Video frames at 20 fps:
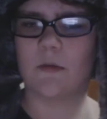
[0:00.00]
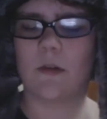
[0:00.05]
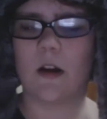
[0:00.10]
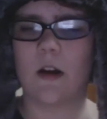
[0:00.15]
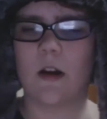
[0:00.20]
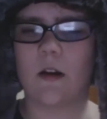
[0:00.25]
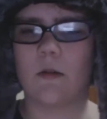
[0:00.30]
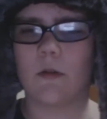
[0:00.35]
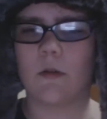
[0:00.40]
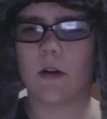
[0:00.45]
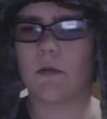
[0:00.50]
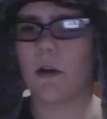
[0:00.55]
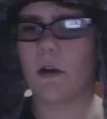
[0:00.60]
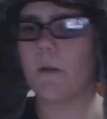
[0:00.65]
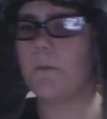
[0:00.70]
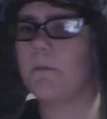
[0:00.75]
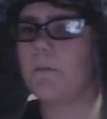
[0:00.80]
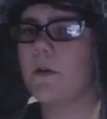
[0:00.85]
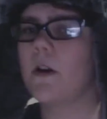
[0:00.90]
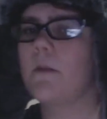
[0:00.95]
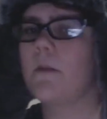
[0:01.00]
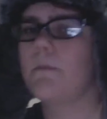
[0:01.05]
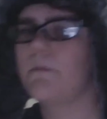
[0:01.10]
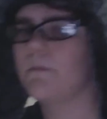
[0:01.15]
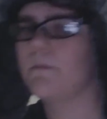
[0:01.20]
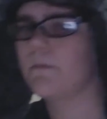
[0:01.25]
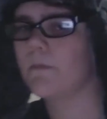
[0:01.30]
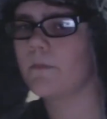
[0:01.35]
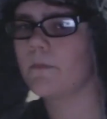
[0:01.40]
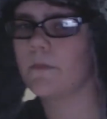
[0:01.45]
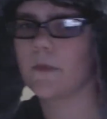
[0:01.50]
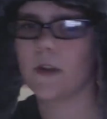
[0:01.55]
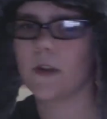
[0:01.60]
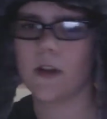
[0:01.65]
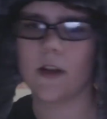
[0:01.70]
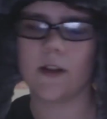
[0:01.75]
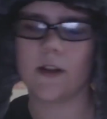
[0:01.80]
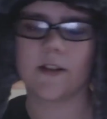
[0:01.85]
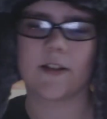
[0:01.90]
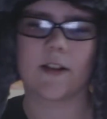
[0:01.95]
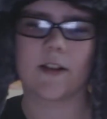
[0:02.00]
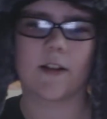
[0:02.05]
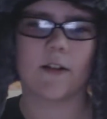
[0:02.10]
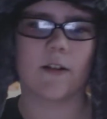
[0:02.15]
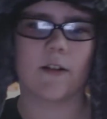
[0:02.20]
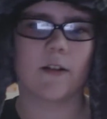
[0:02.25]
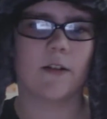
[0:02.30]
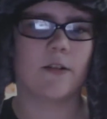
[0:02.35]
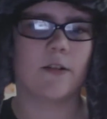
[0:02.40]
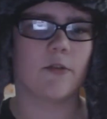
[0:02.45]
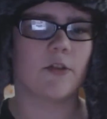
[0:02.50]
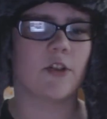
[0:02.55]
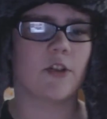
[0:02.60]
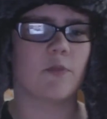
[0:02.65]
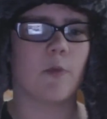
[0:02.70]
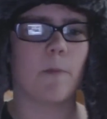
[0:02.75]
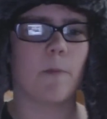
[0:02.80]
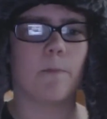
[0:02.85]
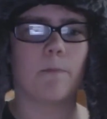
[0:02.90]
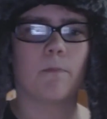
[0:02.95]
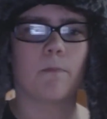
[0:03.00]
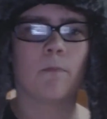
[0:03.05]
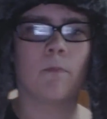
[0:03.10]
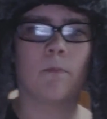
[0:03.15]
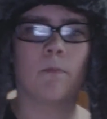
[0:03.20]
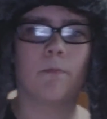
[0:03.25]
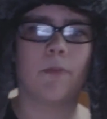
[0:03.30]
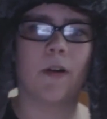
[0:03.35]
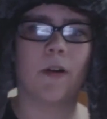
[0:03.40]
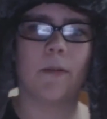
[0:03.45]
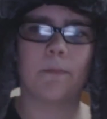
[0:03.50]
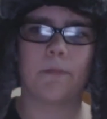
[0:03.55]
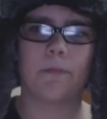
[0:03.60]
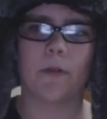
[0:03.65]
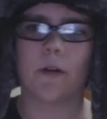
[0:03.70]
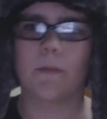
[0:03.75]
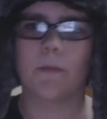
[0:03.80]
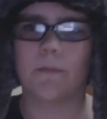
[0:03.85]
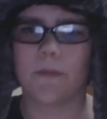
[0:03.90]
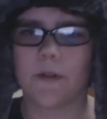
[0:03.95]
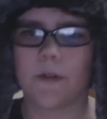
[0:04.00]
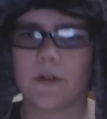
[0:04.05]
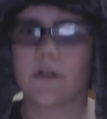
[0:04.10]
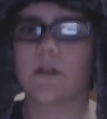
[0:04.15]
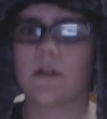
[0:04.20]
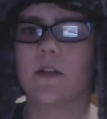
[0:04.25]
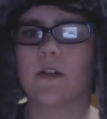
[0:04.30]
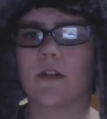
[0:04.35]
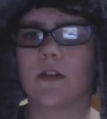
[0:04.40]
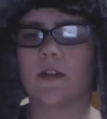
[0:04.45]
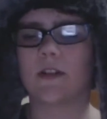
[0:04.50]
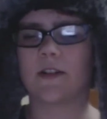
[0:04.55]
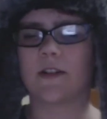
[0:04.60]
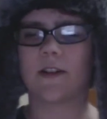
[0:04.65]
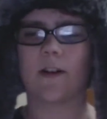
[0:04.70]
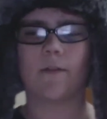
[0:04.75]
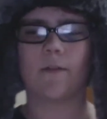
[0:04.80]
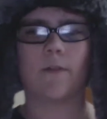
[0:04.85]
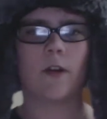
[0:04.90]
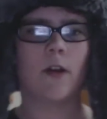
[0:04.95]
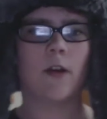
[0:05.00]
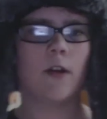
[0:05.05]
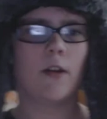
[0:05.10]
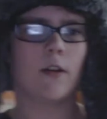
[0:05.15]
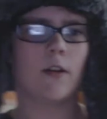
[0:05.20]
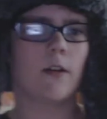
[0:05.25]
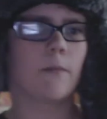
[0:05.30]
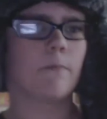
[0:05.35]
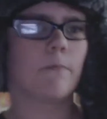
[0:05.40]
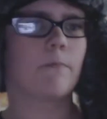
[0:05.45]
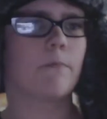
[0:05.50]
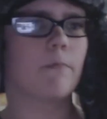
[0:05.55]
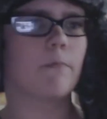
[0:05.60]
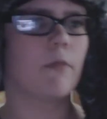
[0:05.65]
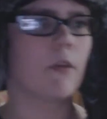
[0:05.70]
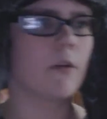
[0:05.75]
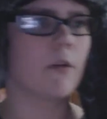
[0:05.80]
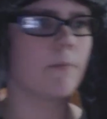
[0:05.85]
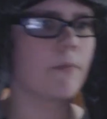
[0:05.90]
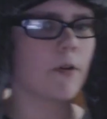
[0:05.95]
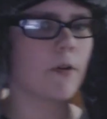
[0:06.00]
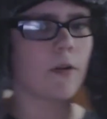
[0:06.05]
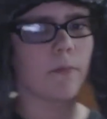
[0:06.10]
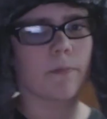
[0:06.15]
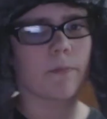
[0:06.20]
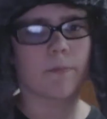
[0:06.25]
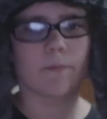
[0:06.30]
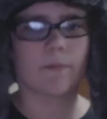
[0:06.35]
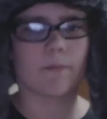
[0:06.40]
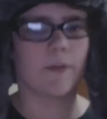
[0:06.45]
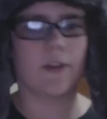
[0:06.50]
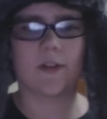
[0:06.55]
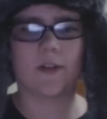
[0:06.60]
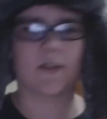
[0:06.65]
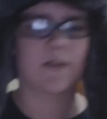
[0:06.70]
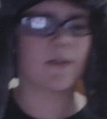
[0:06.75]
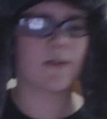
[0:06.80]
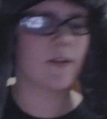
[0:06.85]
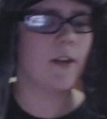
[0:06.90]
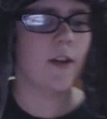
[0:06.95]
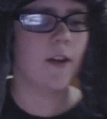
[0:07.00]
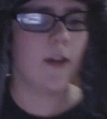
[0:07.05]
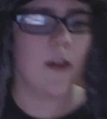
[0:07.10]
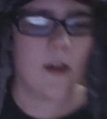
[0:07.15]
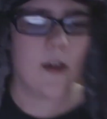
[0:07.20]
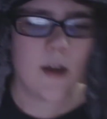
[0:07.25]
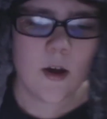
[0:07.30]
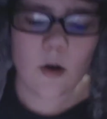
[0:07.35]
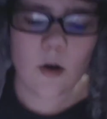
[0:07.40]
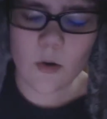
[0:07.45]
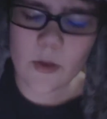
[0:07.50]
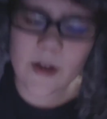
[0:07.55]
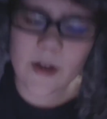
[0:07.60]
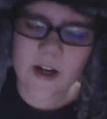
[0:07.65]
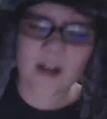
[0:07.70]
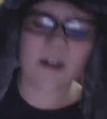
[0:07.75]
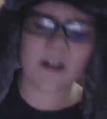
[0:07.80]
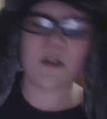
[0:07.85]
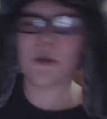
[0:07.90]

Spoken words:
to where it went bump instead of, so it just went bump bump da, instead of like bump bump. It's, well, they